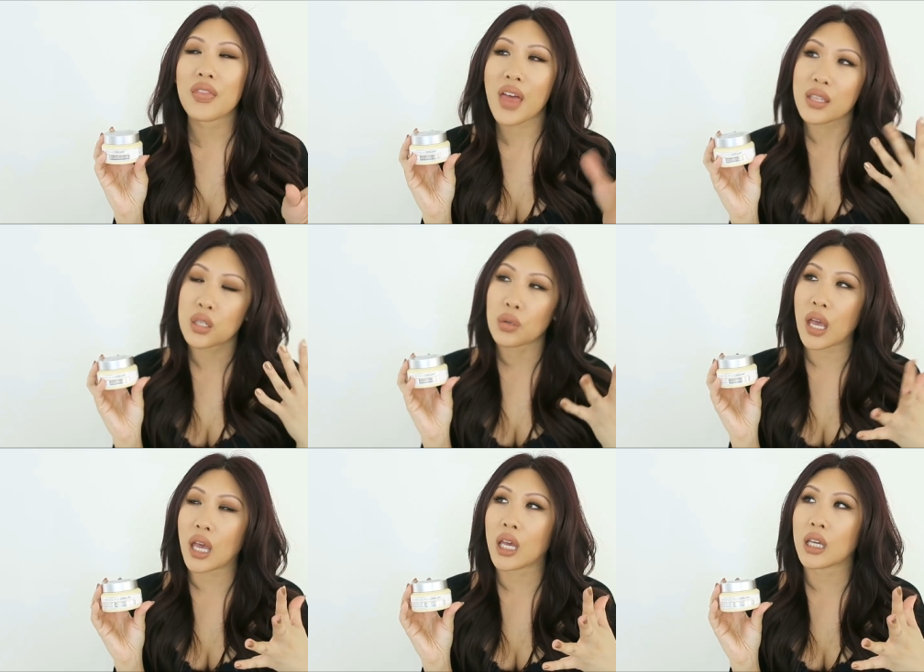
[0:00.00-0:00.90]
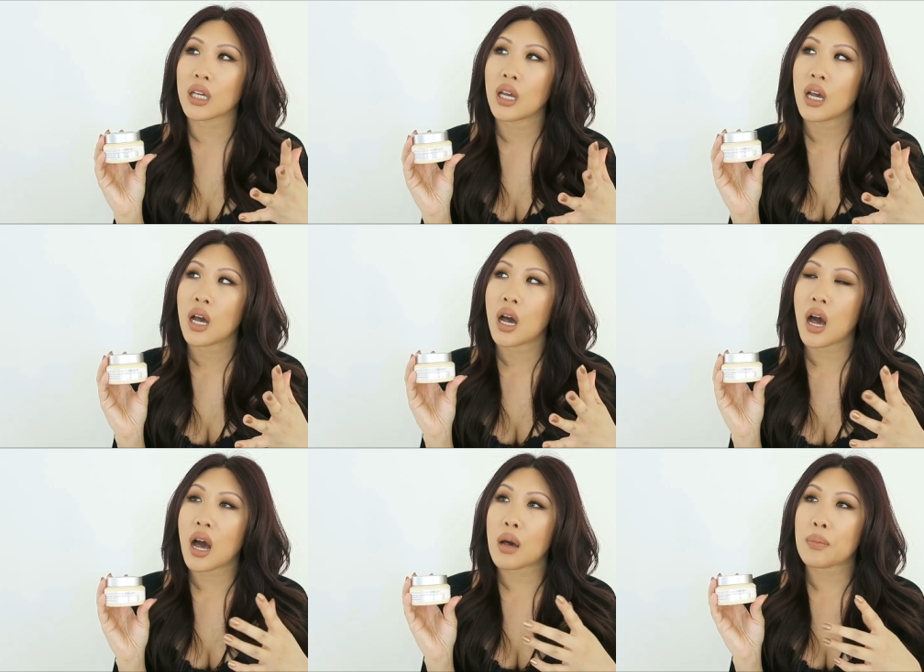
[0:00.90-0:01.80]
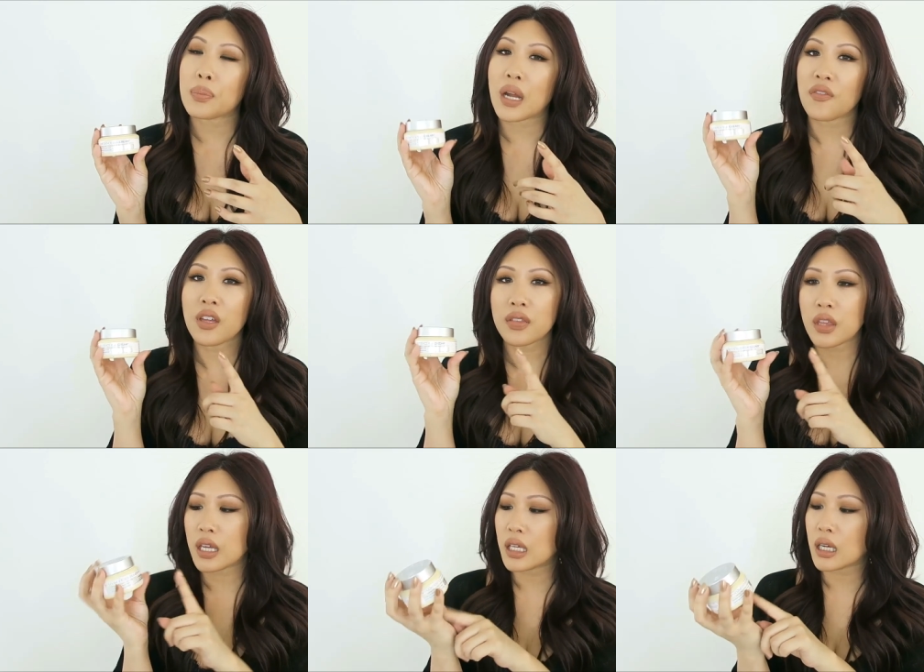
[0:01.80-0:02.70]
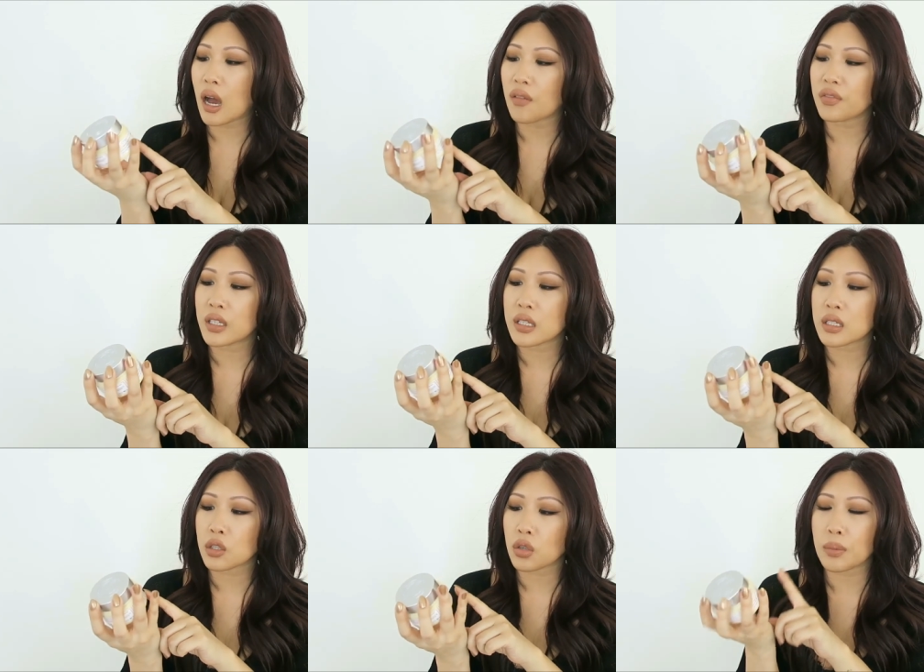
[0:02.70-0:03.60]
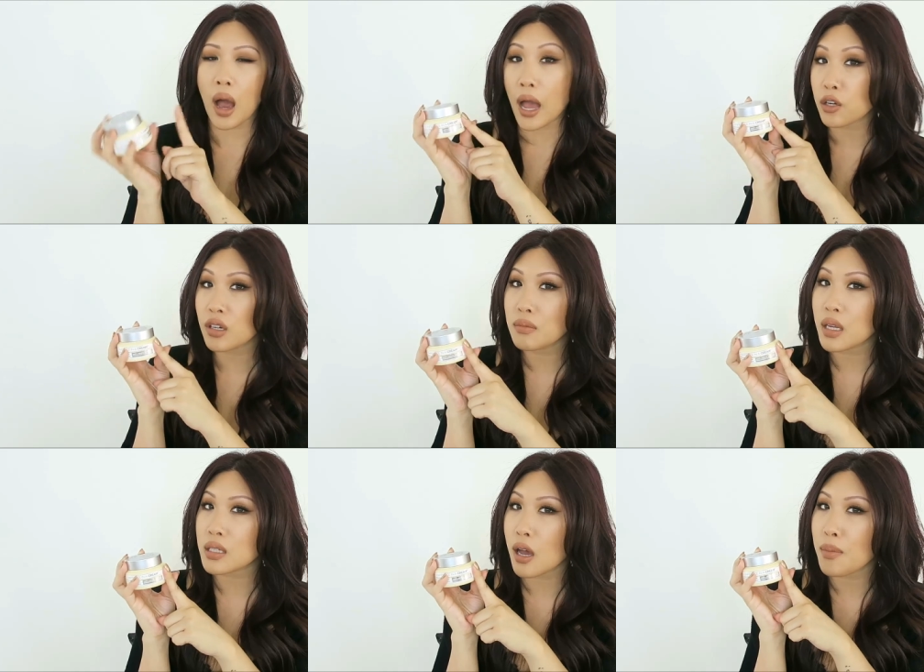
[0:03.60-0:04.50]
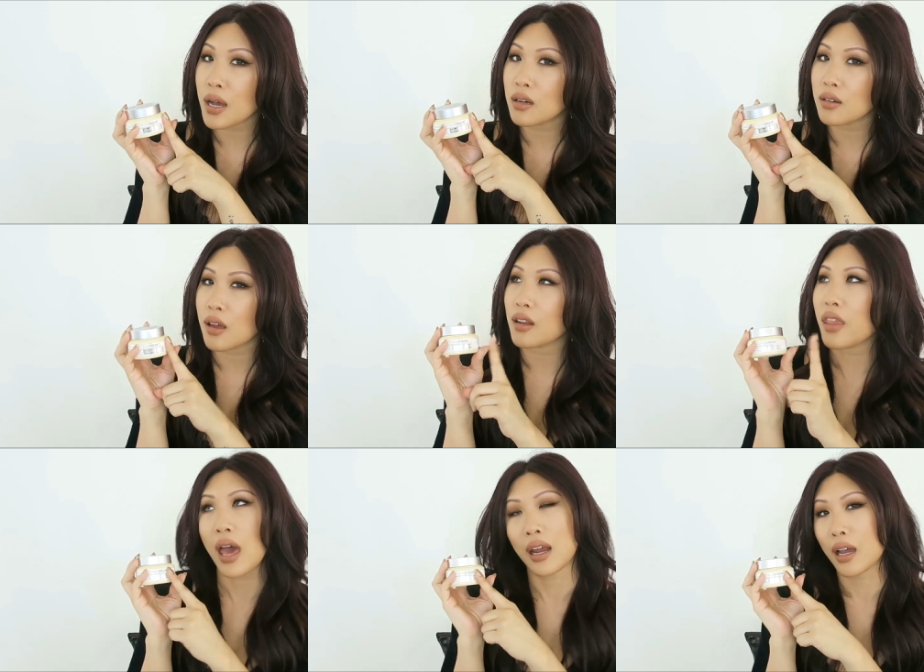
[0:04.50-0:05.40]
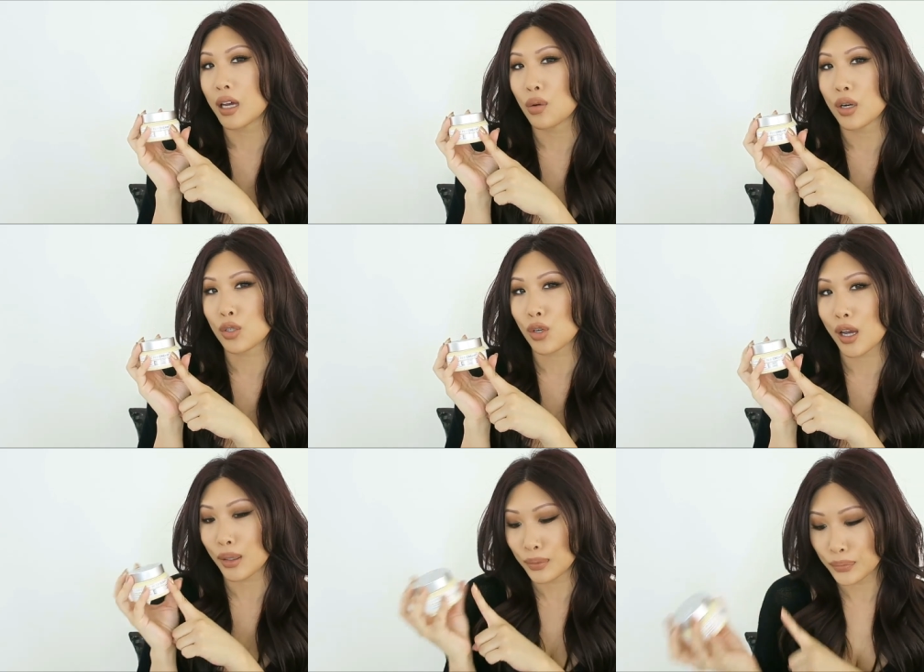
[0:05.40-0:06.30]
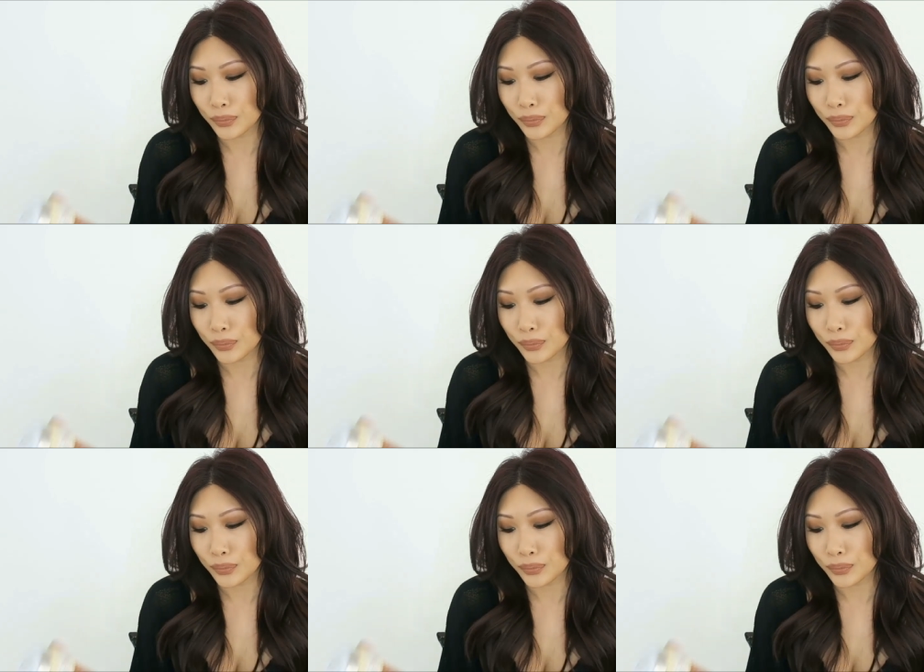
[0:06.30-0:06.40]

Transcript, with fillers: That's okay. Um, but I feel like the It Confidence in a Cream Eye Cream has come out and that I kind of want to try.